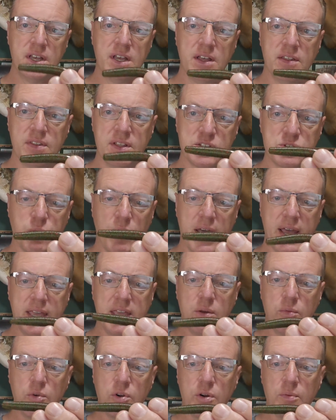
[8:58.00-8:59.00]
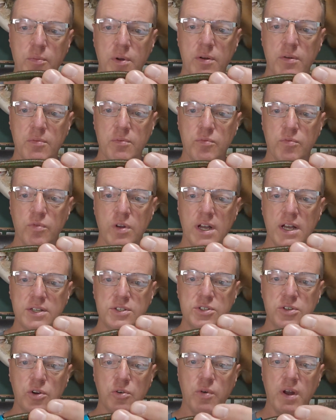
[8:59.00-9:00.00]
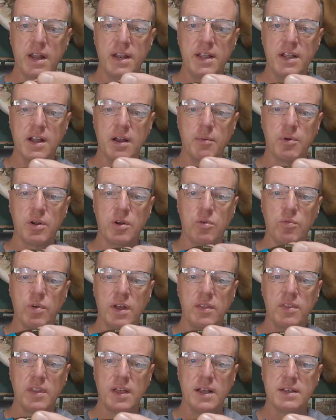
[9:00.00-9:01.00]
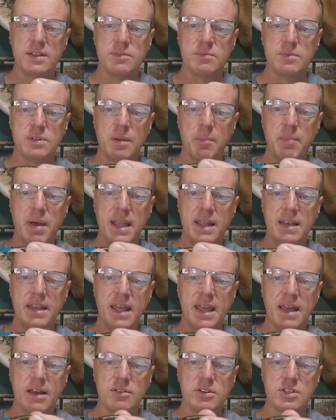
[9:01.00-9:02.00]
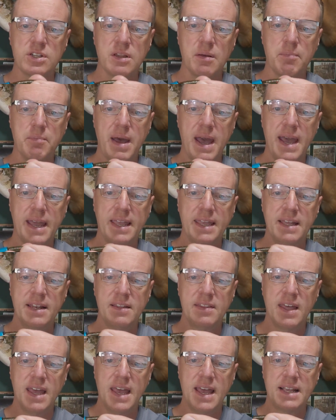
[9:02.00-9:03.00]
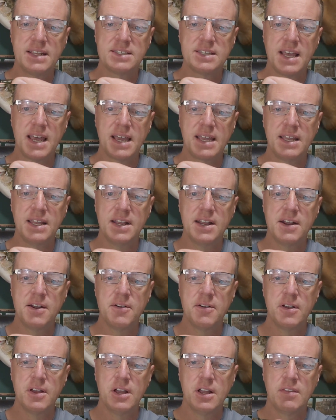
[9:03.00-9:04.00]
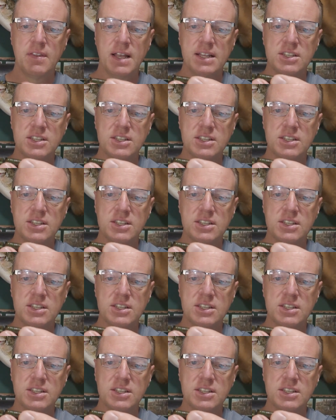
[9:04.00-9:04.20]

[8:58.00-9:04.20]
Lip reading: Wacky Worm tool right here. I'm going to run the bait down to the back end of the egg sac here, that